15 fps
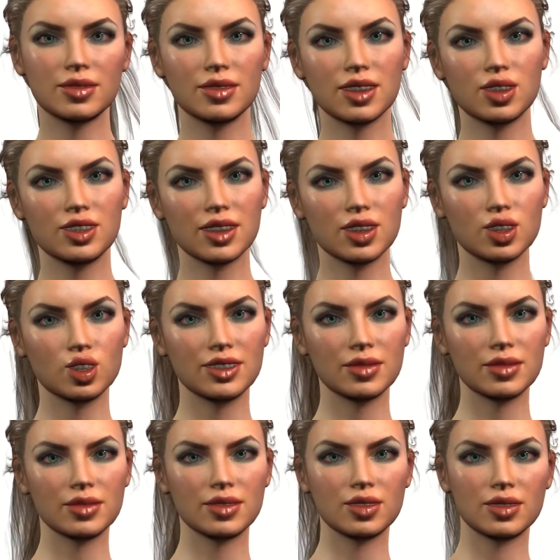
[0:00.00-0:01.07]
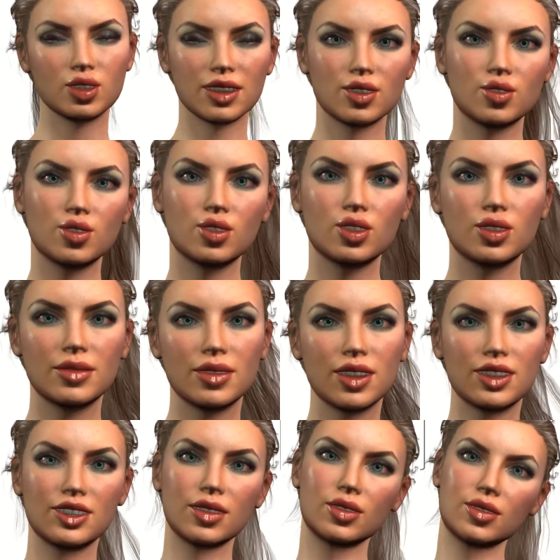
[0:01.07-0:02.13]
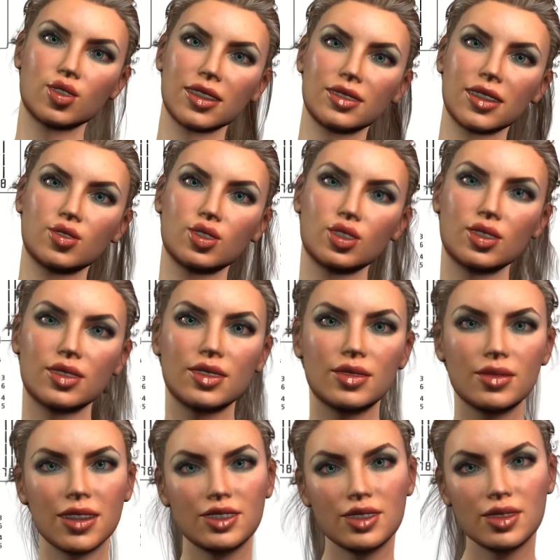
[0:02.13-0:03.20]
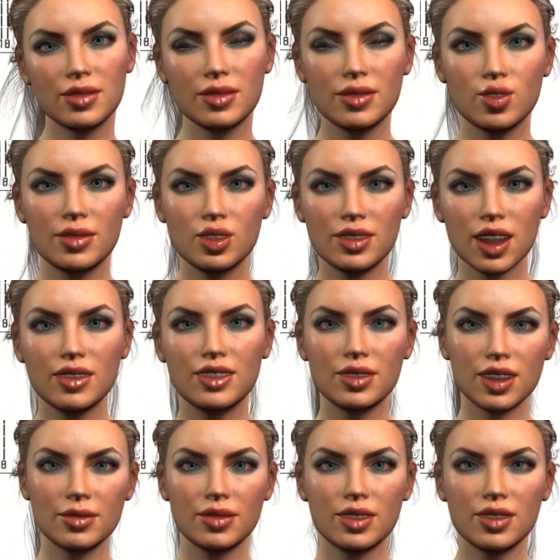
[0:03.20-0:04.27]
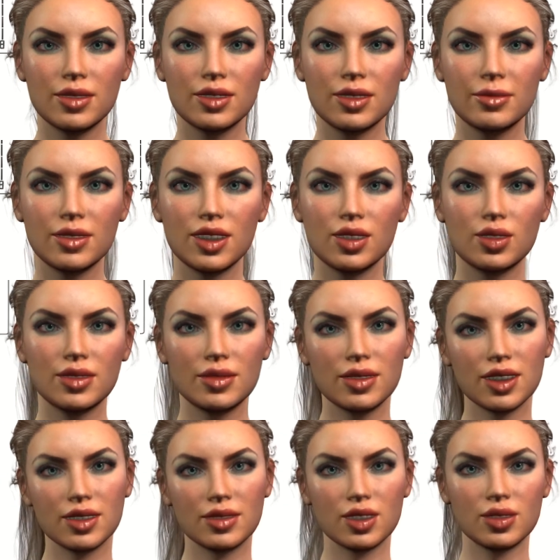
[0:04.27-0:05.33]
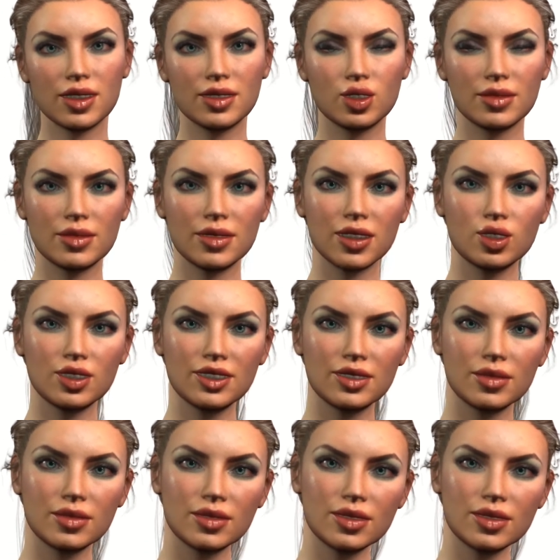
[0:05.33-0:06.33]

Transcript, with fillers: that is, the cable will pass the continuity test, but a crosstalk problem will appear at both ends.